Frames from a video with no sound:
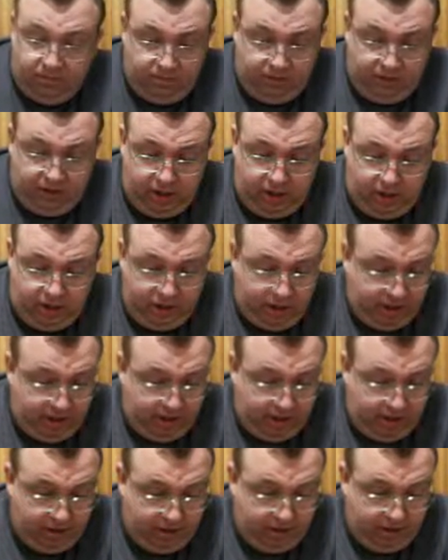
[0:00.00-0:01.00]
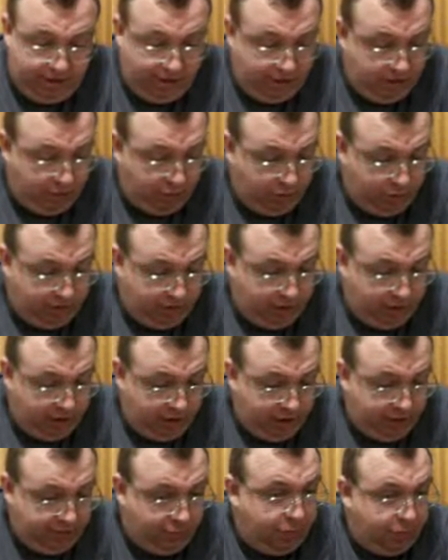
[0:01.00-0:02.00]
9, 10, 11, 12,
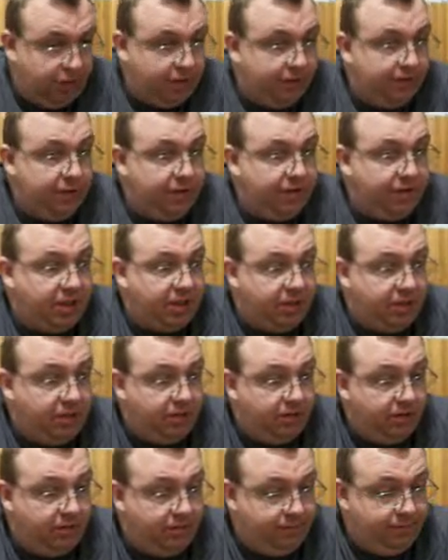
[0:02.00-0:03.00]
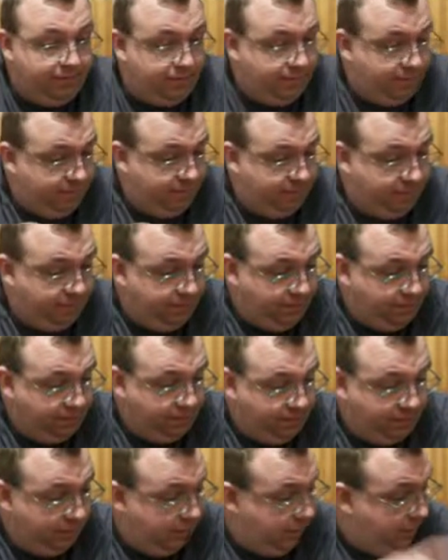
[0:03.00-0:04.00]
13, 14, 15. Haha!
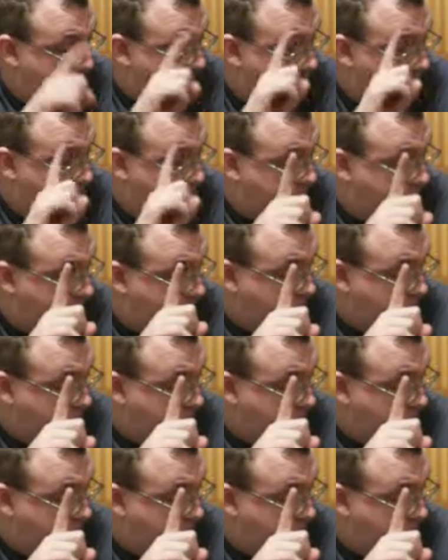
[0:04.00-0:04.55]
hmm.